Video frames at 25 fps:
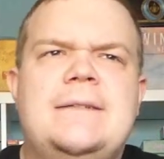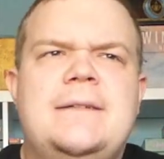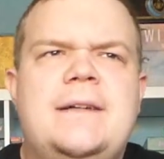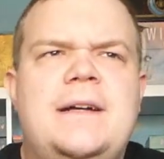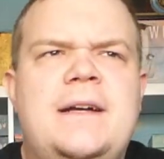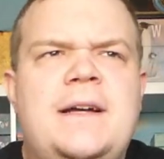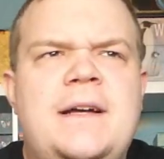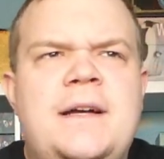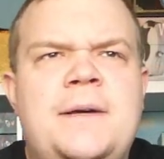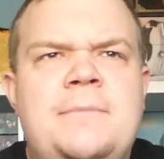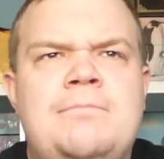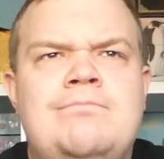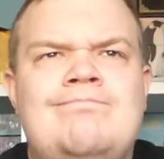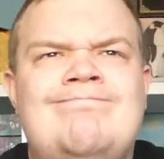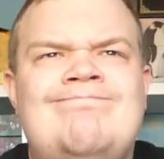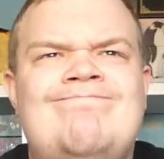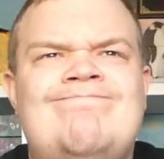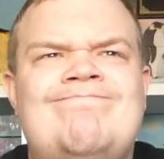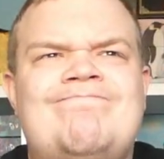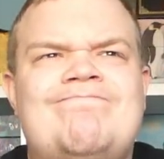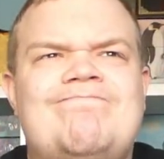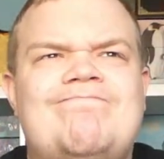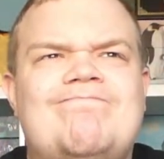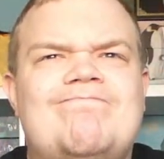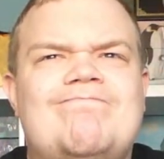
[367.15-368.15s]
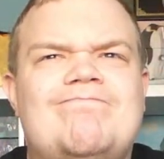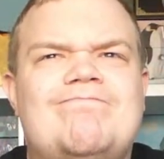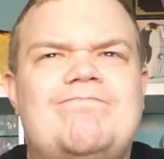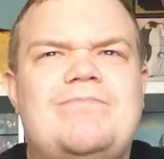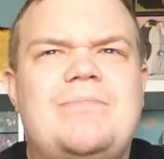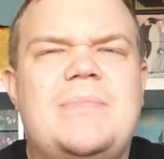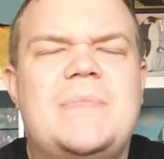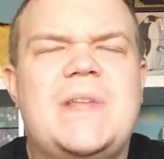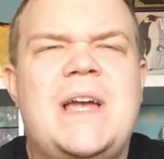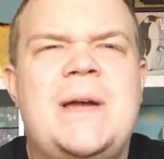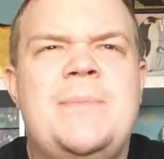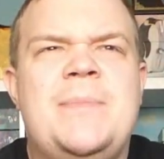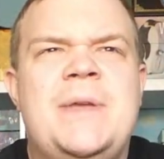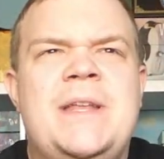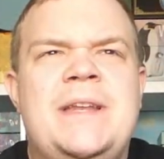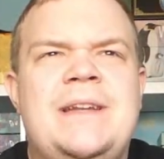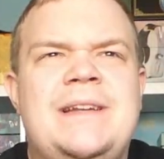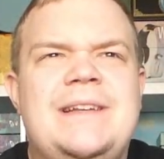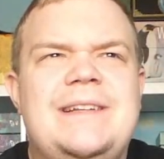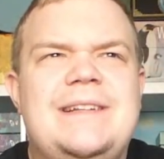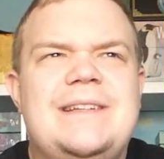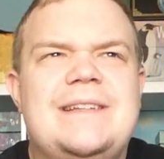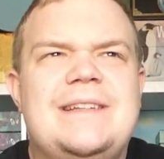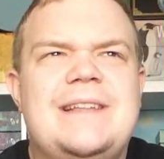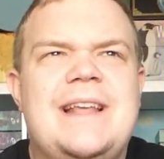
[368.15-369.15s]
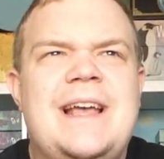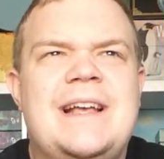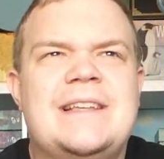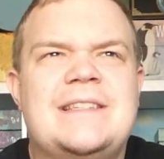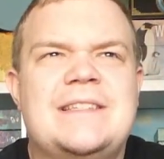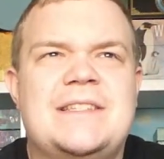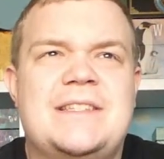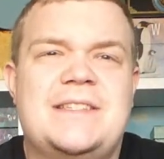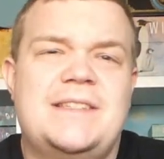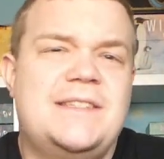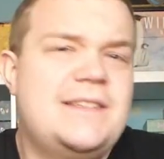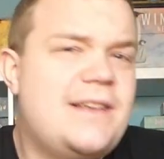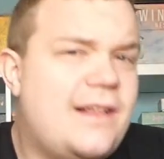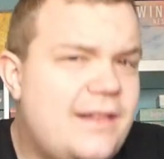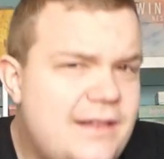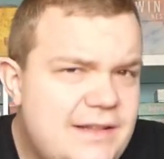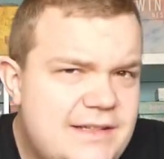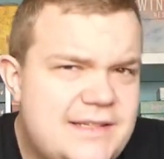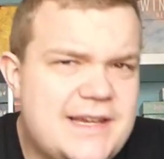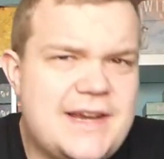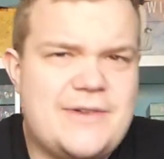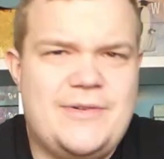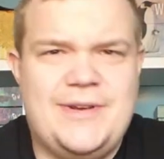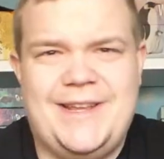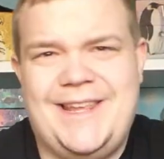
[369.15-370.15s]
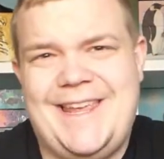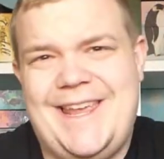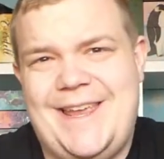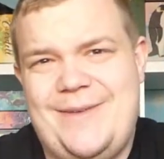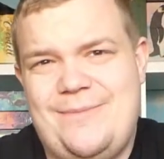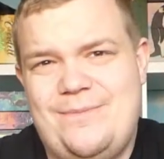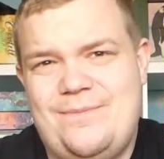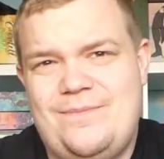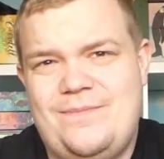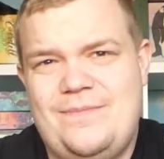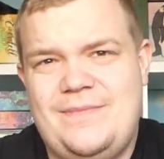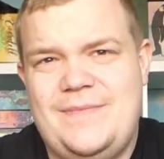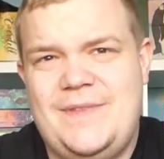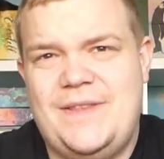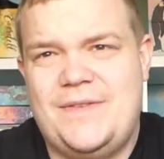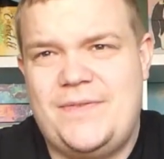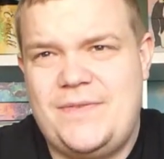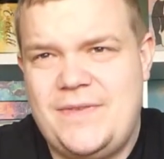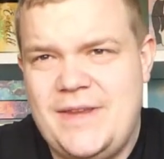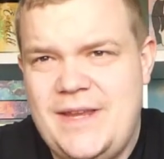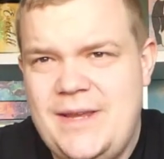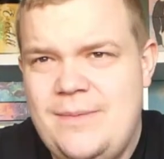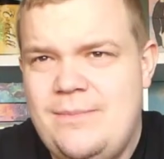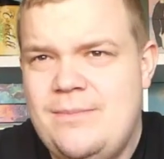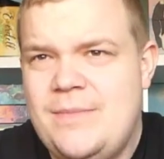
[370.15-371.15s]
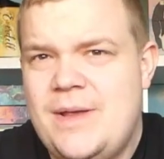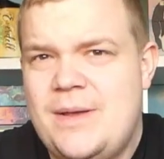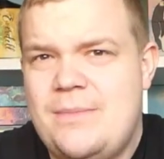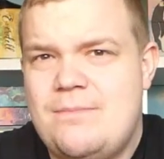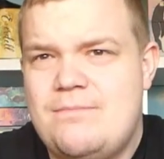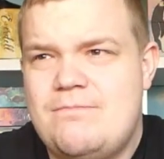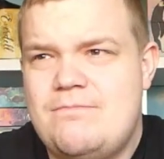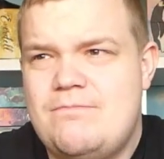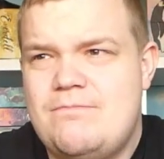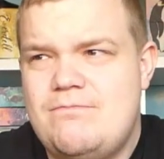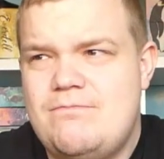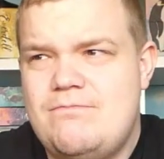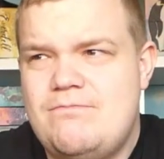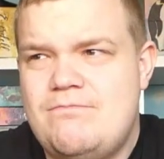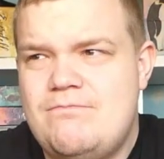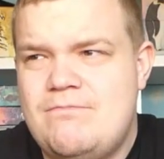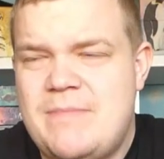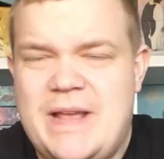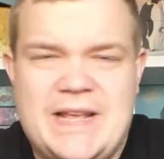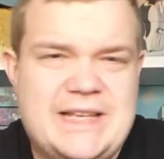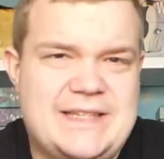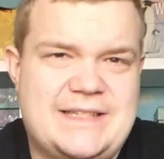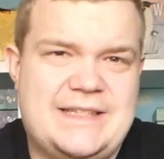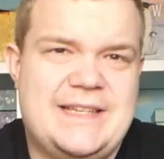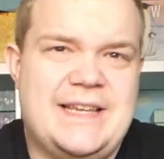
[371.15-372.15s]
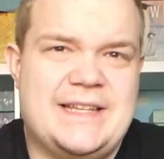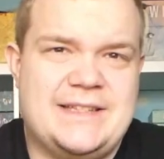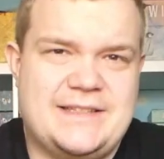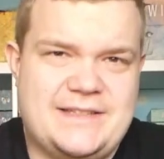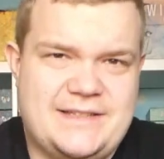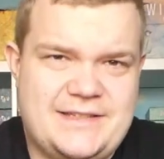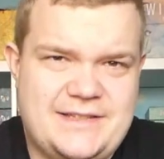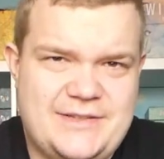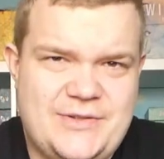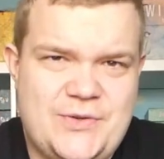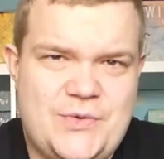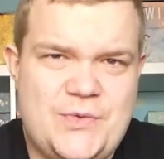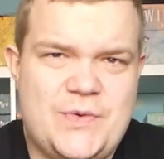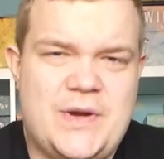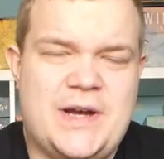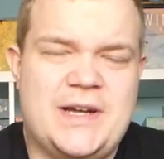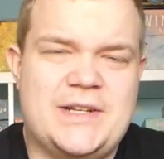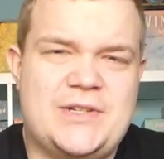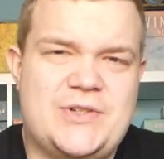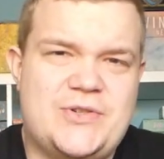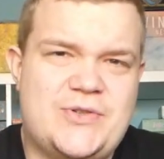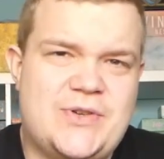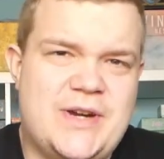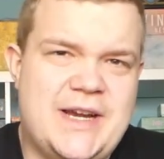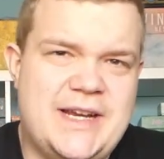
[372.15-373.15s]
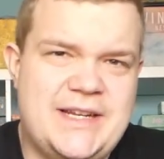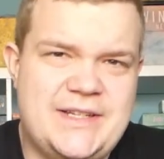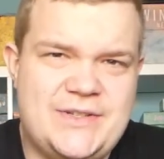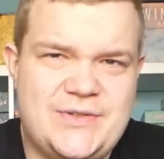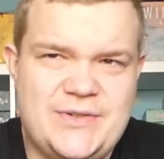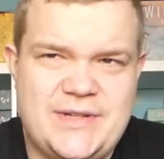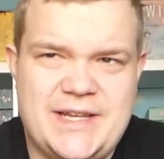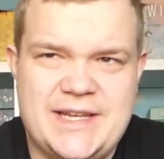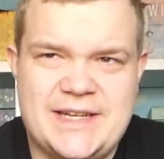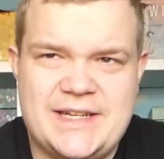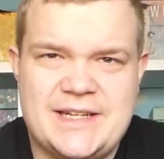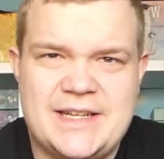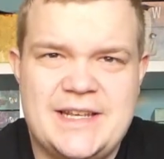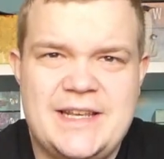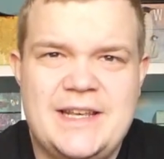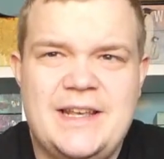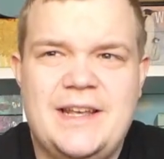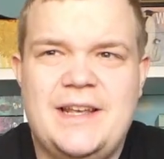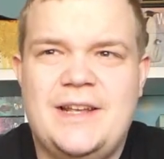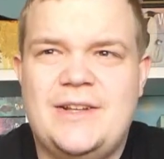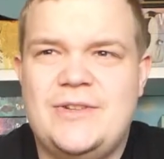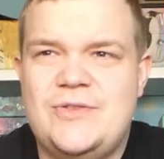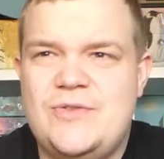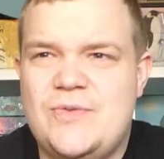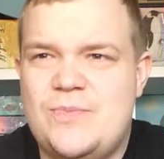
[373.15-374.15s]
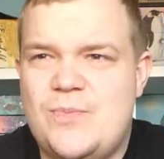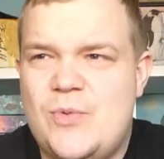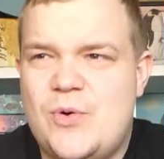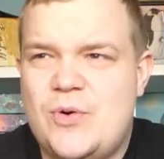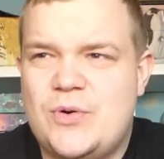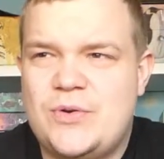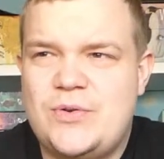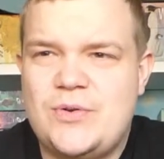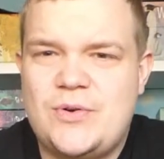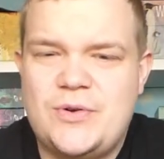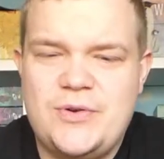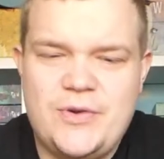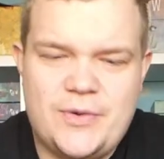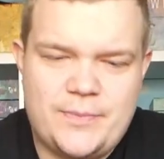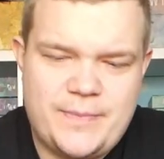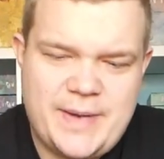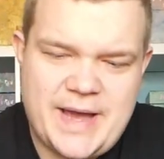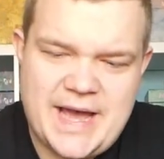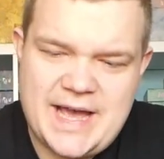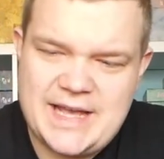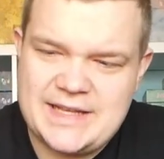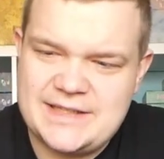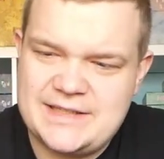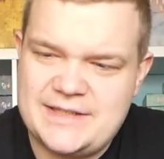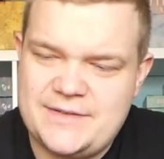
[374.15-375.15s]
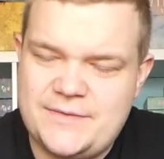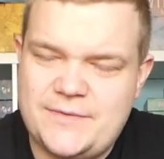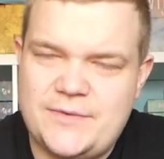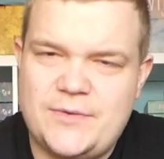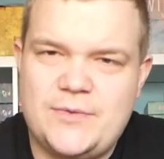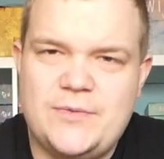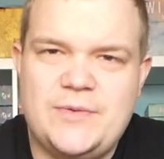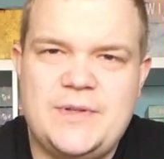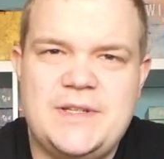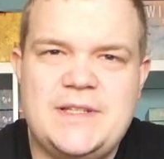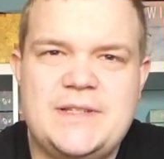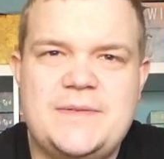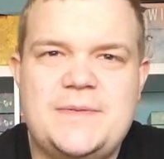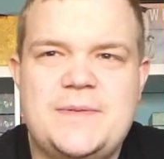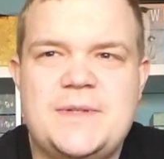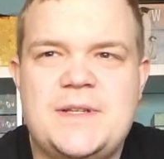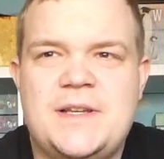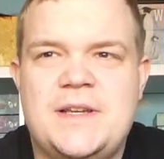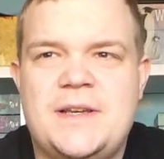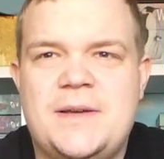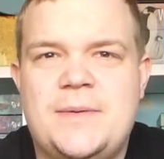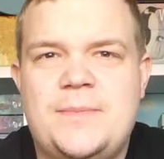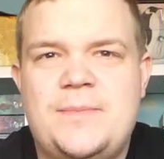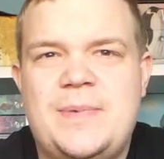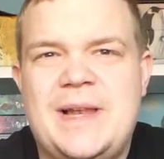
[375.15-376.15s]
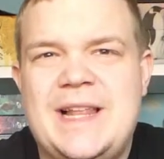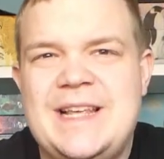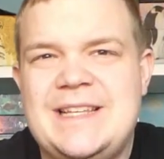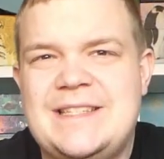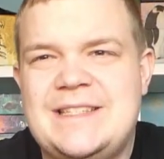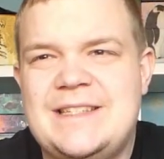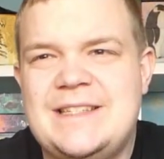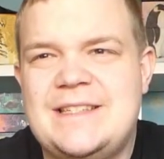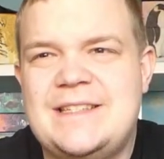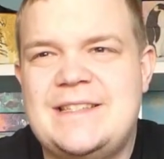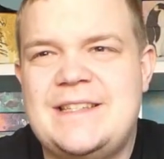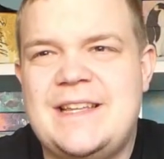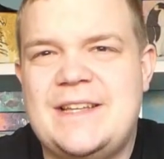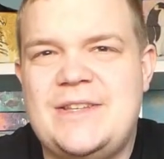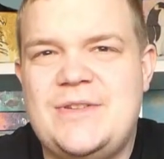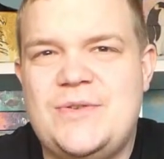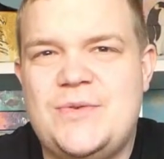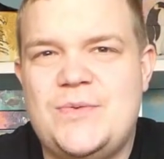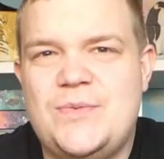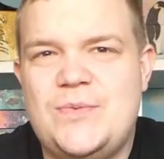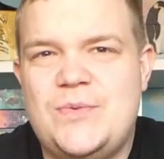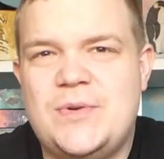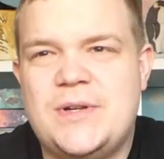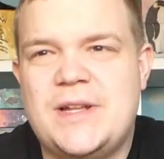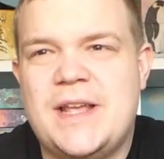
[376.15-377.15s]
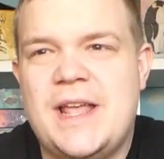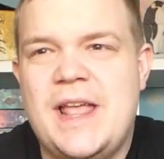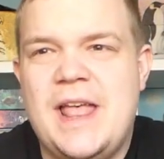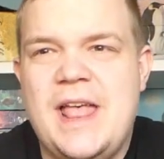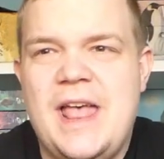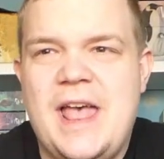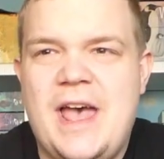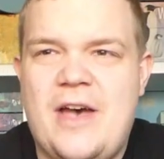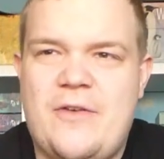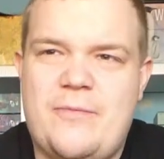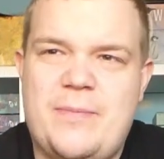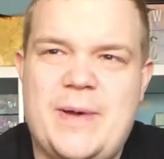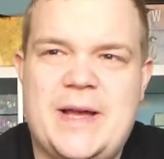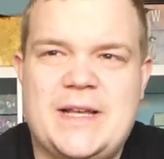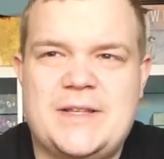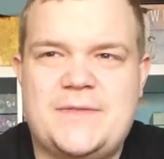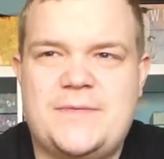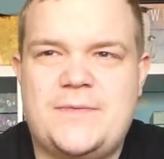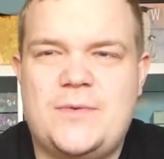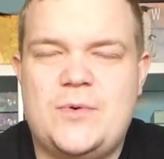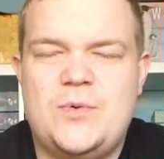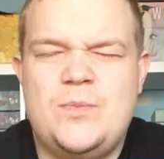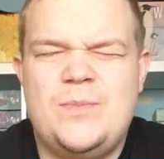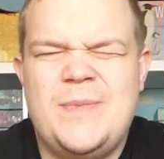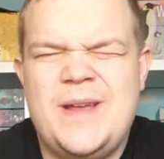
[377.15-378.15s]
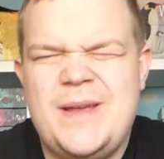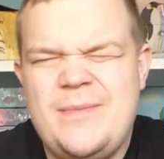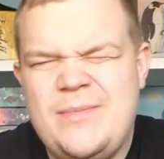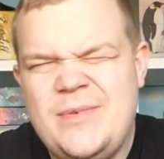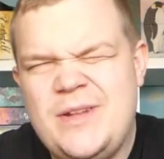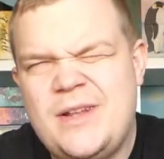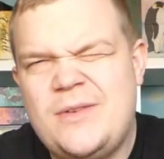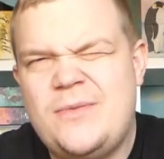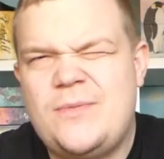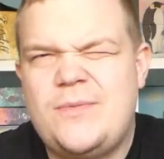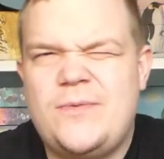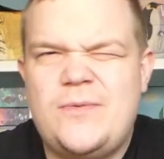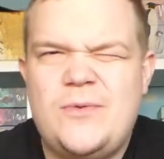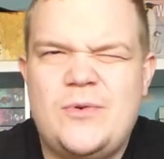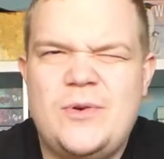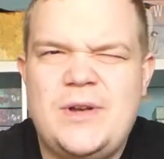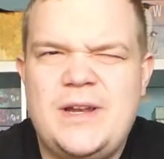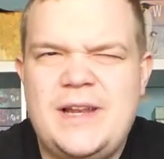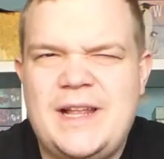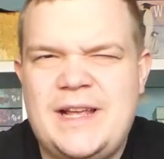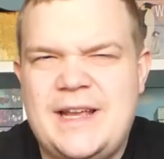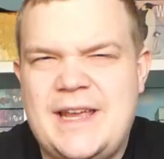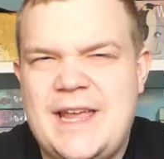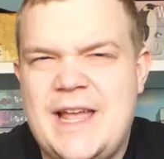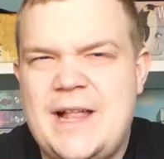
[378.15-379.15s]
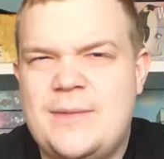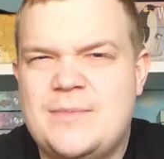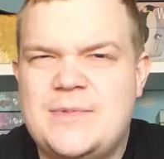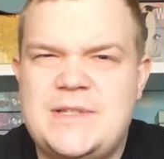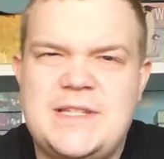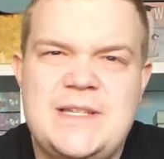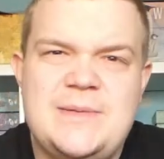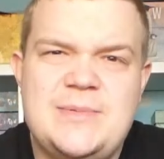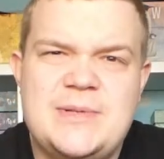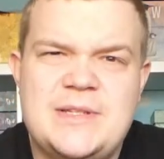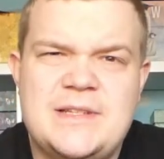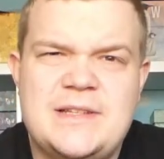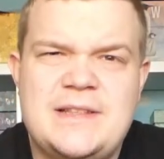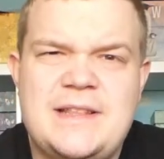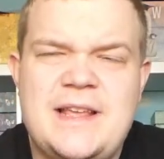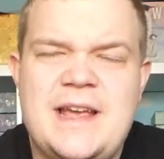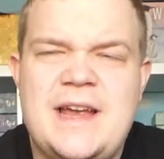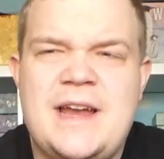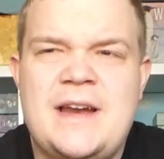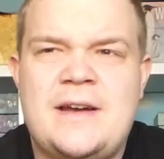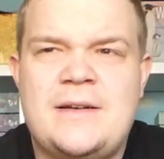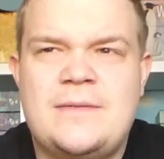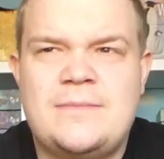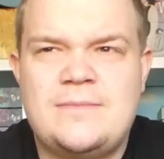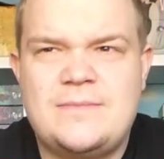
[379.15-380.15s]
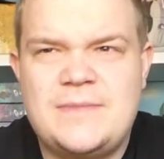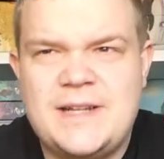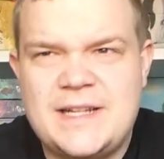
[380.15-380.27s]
I mean, as a solitary game, the theme makes sense. You are trying to get to Mordor, you're passing through these places that you would have passed through. Maybe not fully, like Helm's Deep is on there.